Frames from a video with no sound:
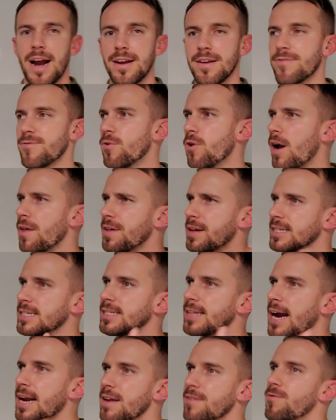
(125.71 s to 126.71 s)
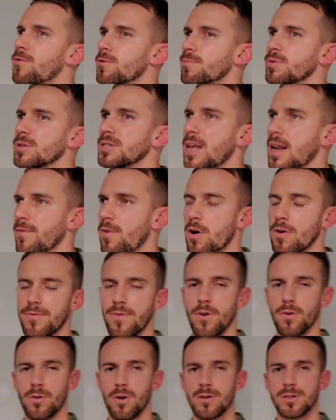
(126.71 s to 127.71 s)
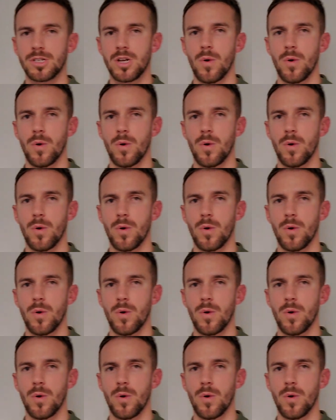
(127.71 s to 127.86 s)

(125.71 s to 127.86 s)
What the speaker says: think it's 94% of all phone calls